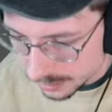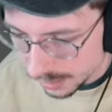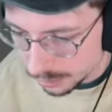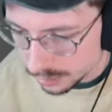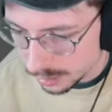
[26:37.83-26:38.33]

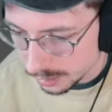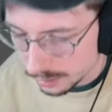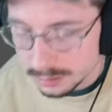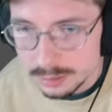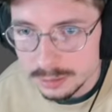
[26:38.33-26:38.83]
Couch Gang.
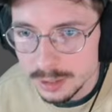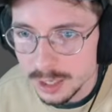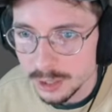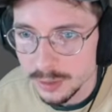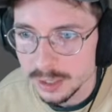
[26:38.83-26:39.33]

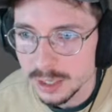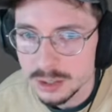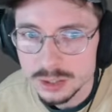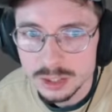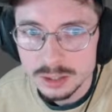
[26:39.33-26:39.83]
Hello there,
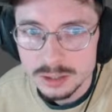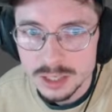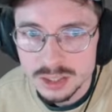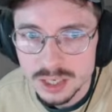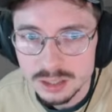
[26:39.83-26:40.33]
Couch Gang,
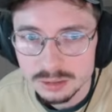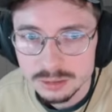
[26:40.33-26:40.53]
says Dale.